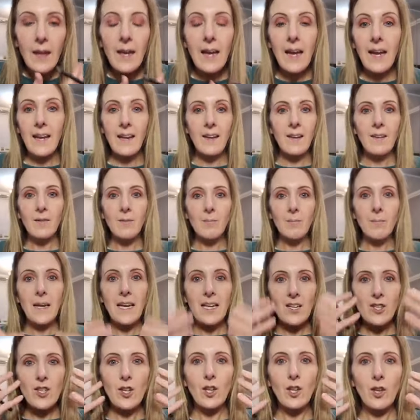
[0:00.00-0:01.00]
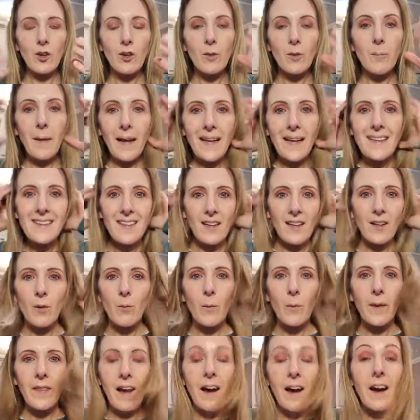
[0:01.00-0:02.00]
it makes you look better
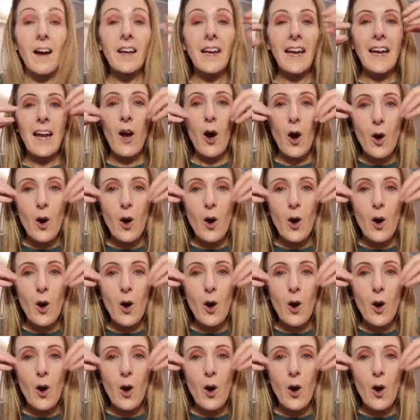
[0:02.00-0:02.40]
without it